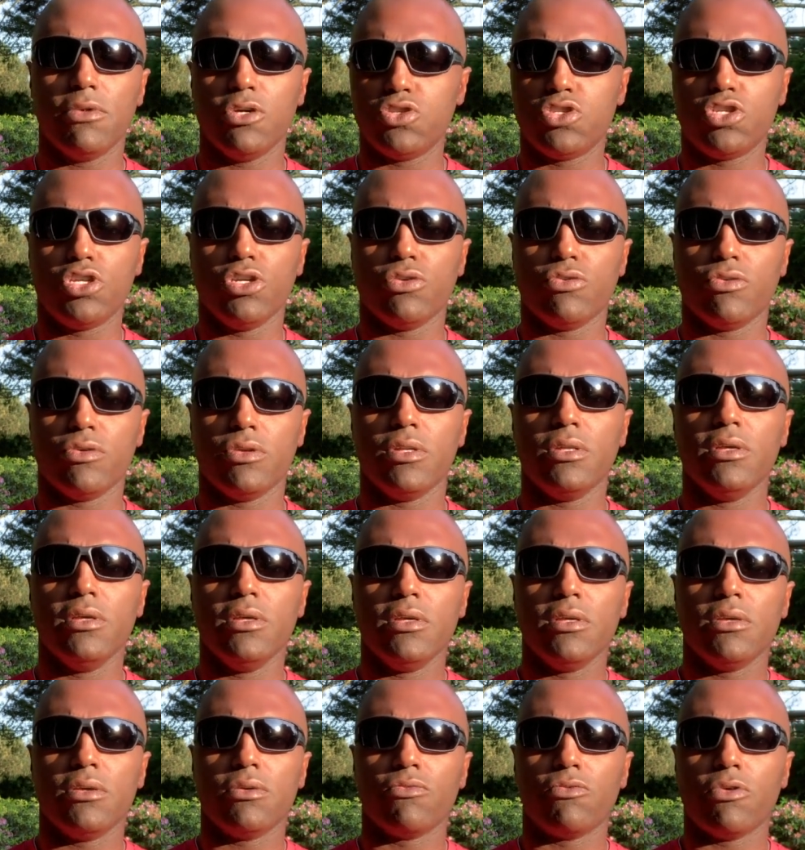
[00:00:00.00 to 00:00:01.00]
children
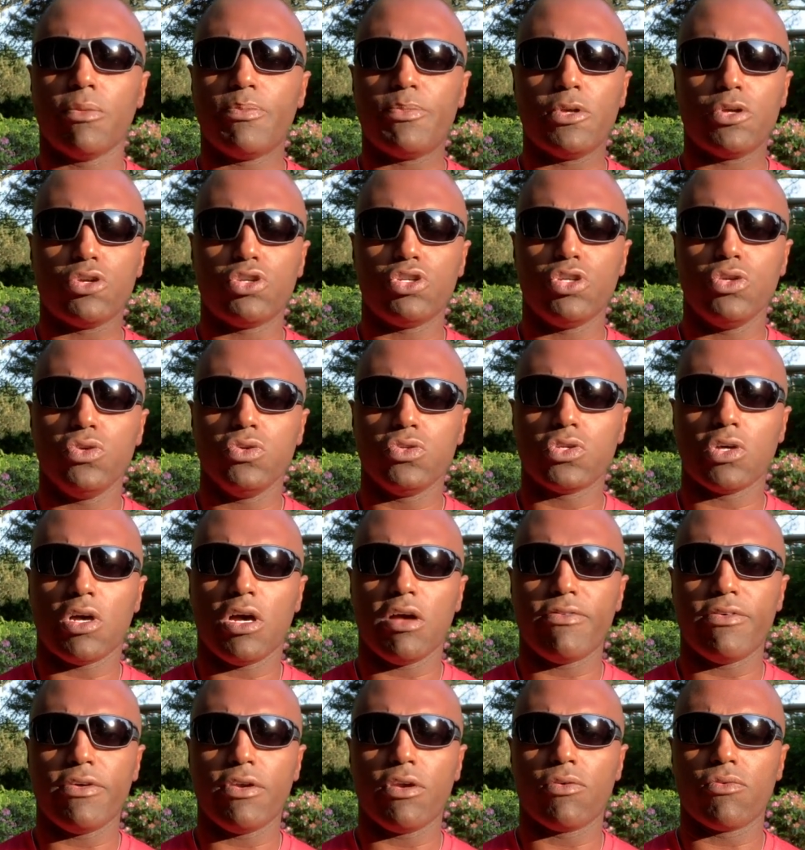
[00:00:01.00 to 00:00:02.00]
rip their shoes
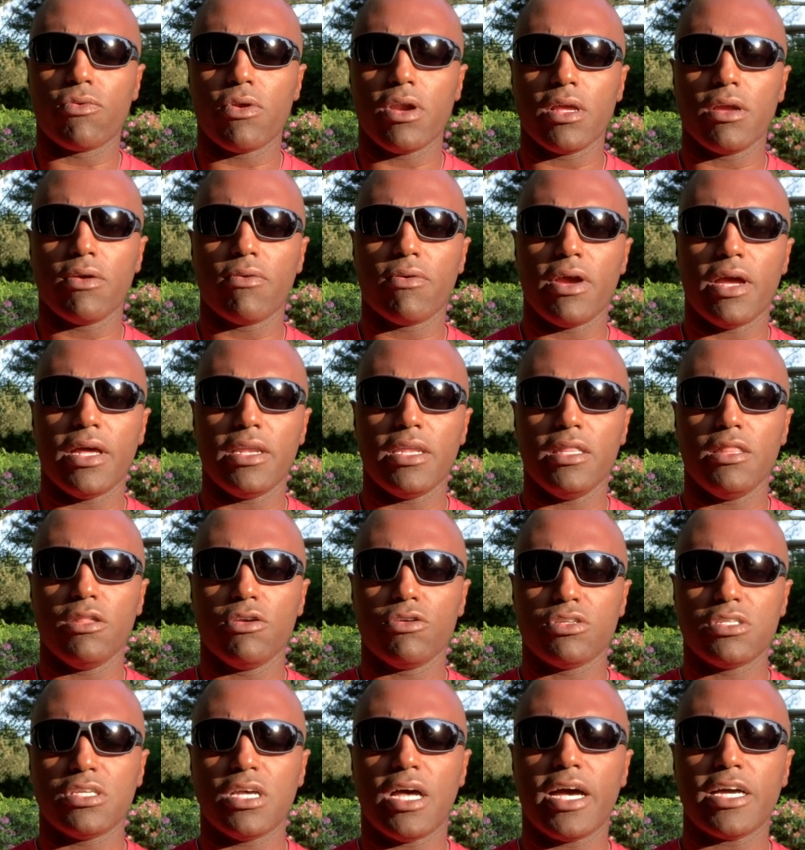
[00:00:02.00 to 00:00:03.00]
off and are running around in their
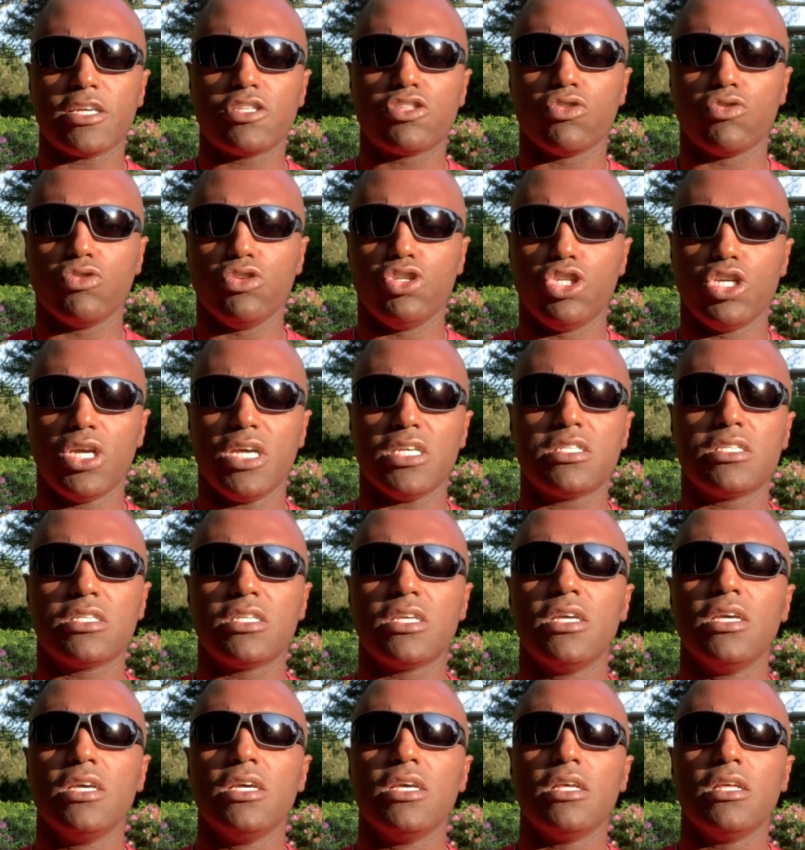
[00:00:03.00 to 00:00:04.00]
socks or
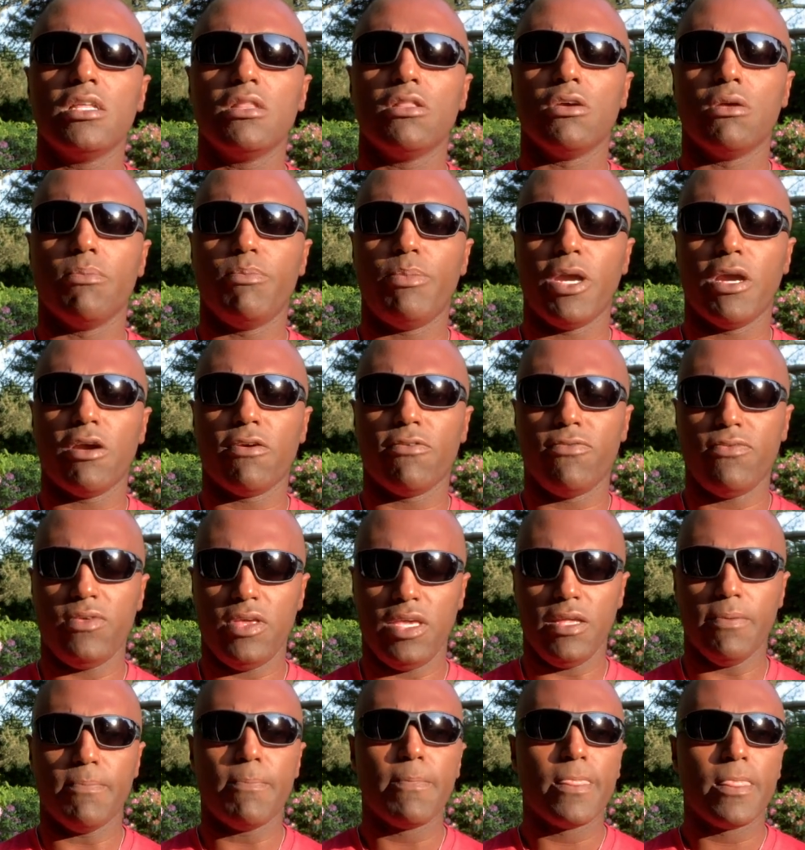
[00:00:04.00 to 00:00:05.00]
just their bare
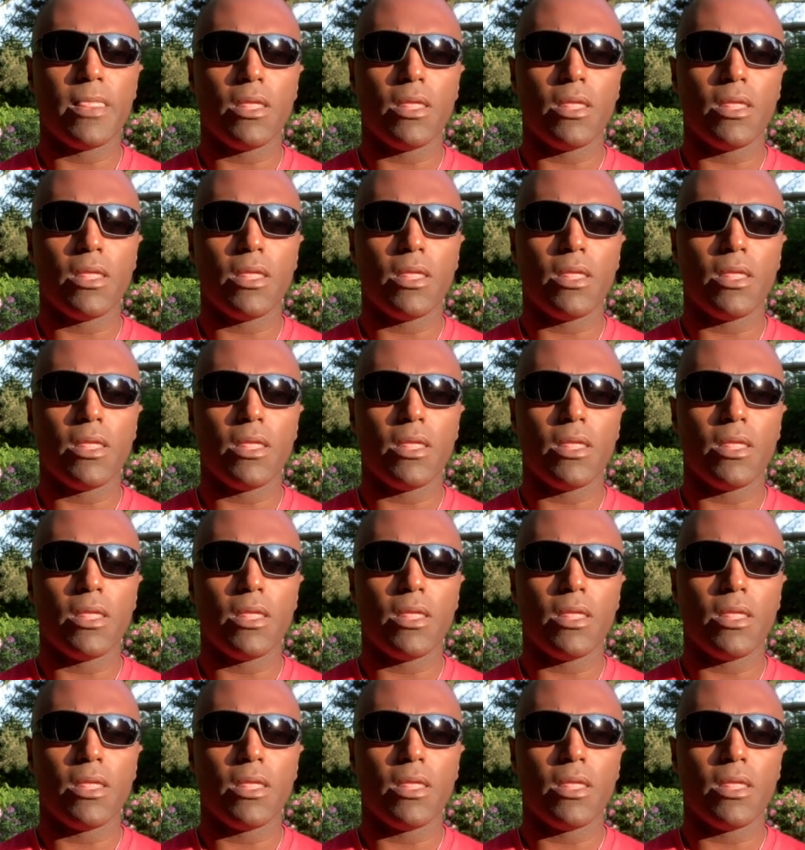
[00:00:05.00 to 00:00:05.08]
feet.